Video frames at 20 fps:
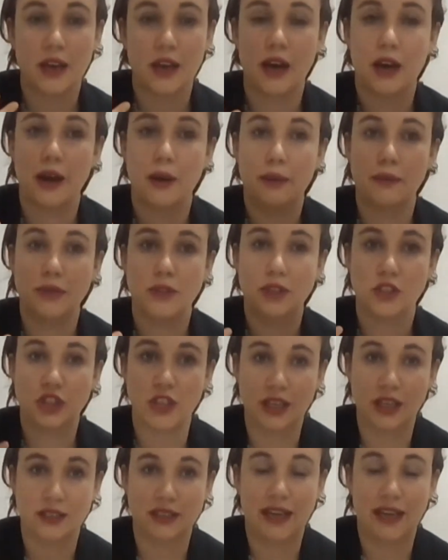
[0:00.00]
the
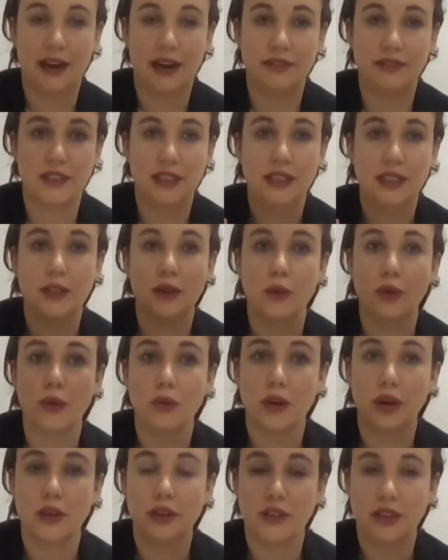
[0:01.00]
chest cavity
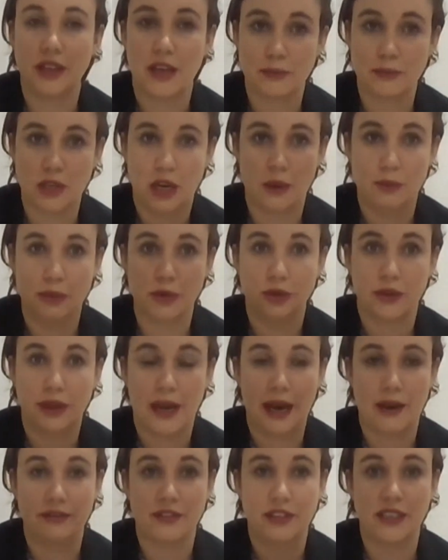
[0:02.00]
or the abdominal
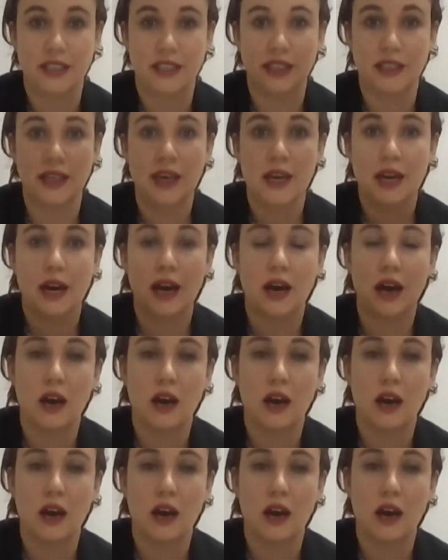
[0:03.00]
cavity,